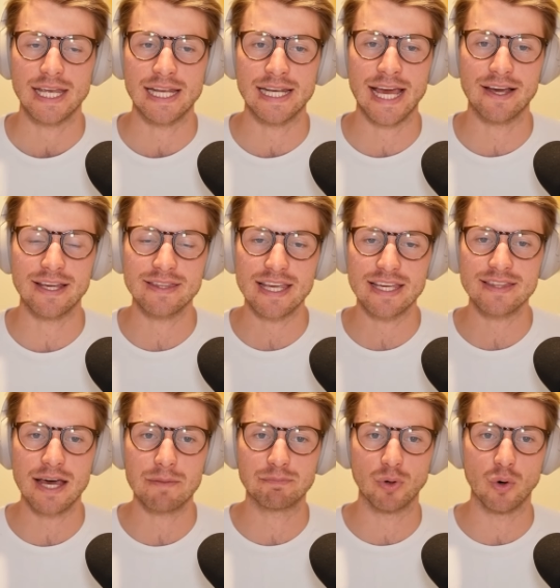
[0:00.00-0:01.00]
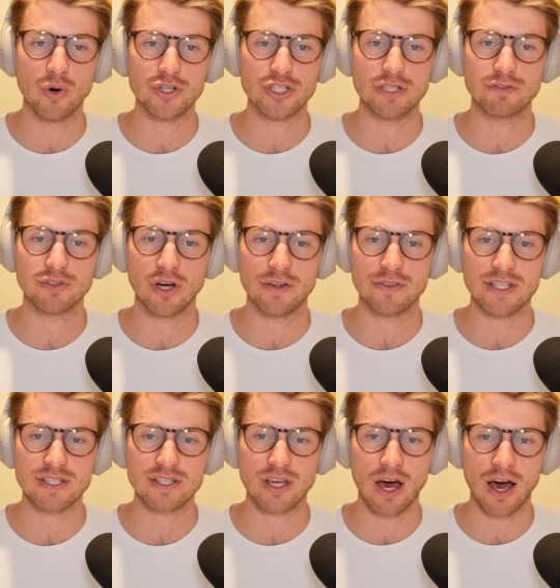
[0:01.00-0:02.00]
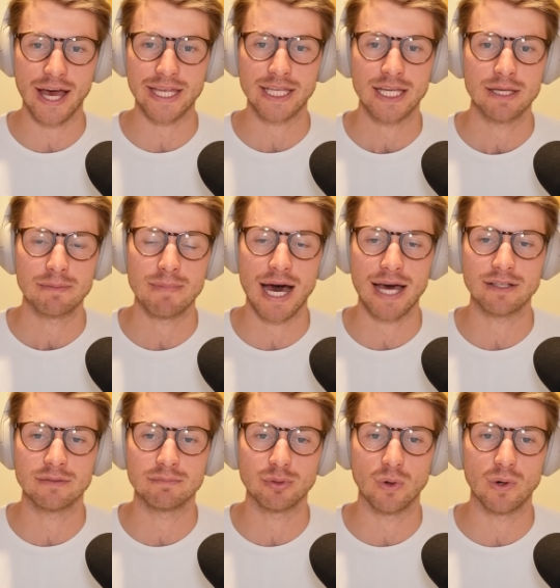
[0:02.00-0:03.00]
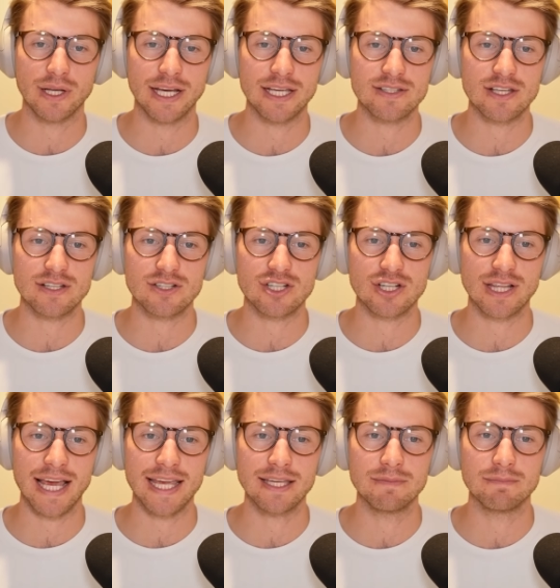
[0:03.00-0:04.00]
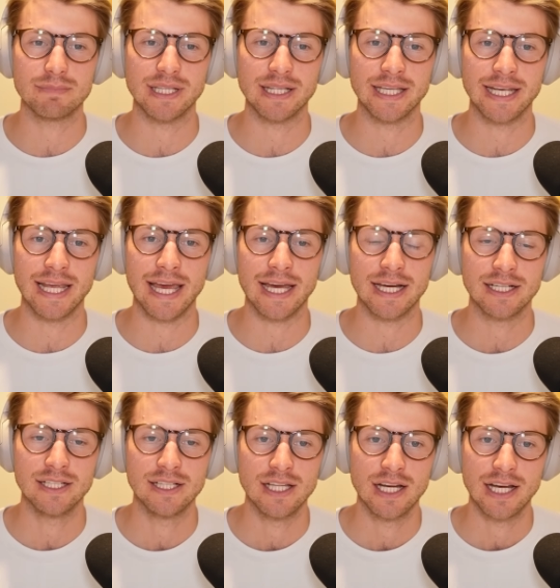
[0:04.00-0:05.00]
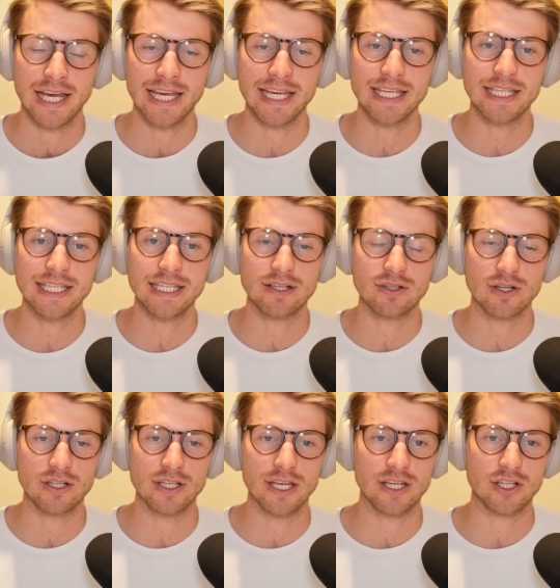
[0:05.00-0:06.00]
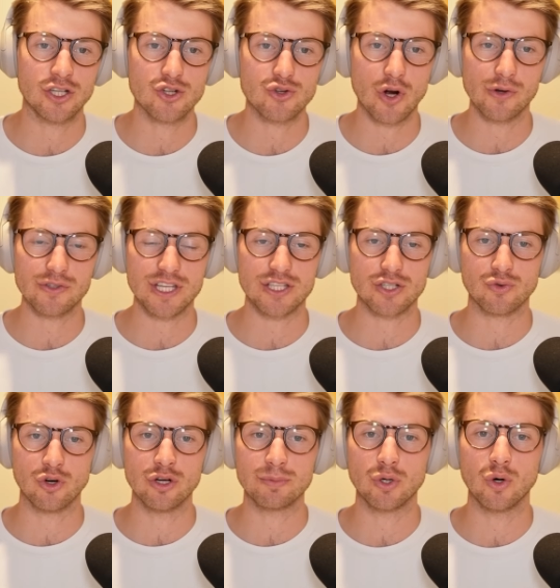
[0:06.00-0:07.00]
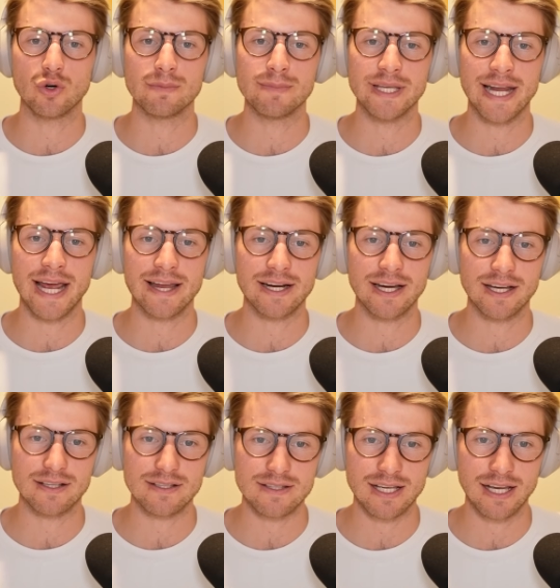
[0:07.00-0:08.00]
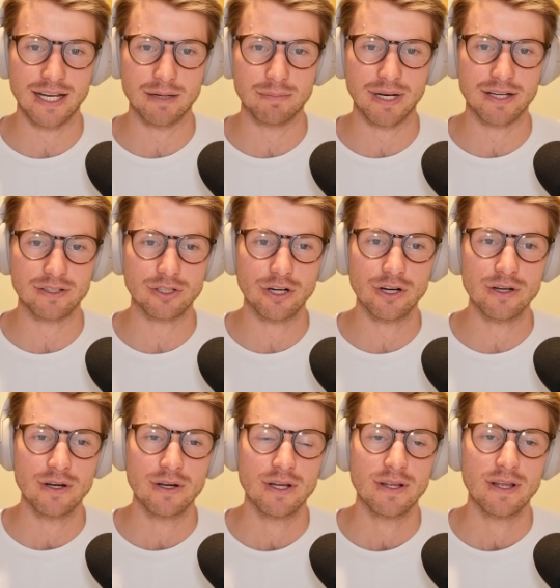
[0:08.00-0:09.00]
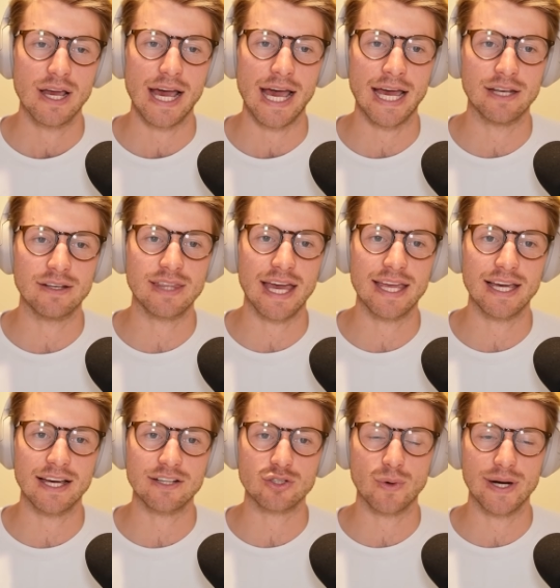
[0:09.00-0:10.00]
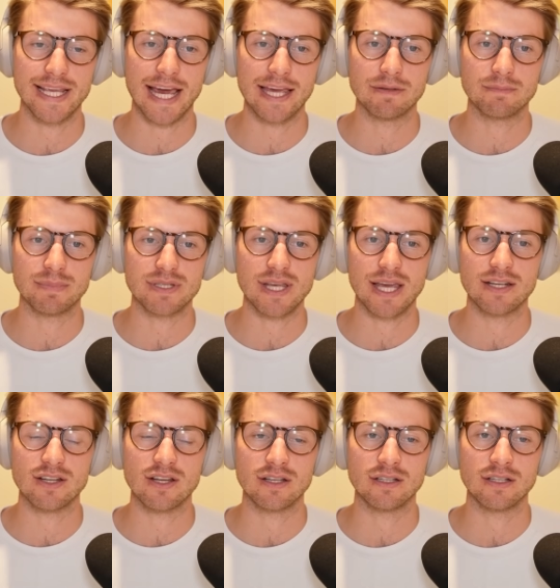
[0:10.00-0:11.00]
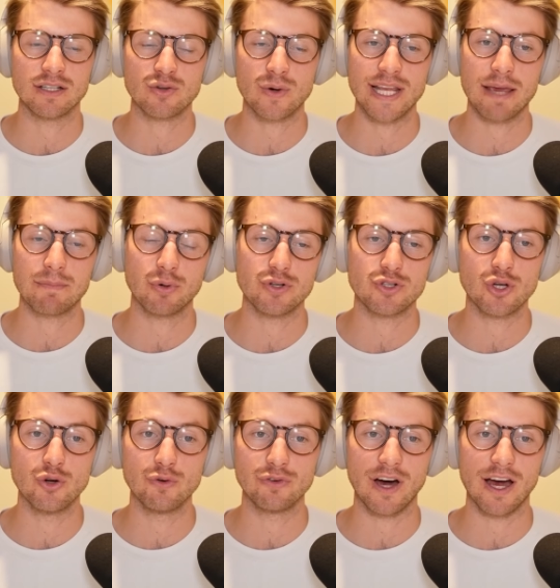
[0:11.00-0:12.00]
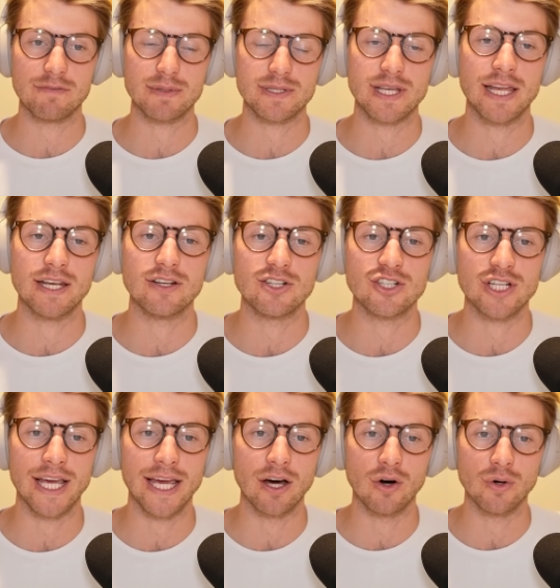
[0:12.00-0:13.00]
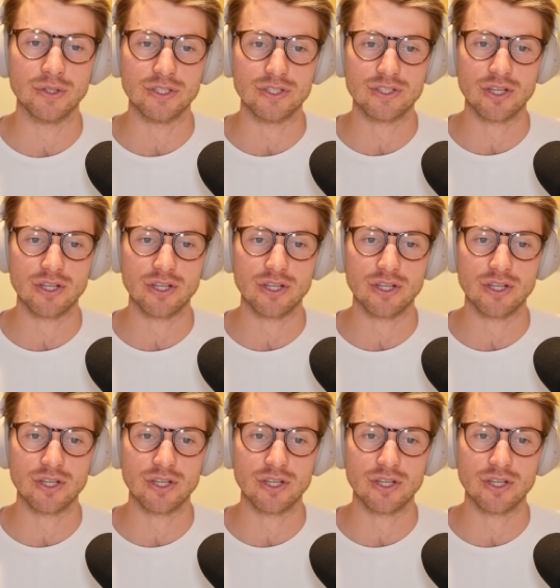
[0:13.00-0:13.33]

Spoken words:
Now, in that board, you've got this guy, Martin Borda. He's a Chilean billionaire. He controls this group called Minera Sala Blanco, and they are 28.25% shareholders.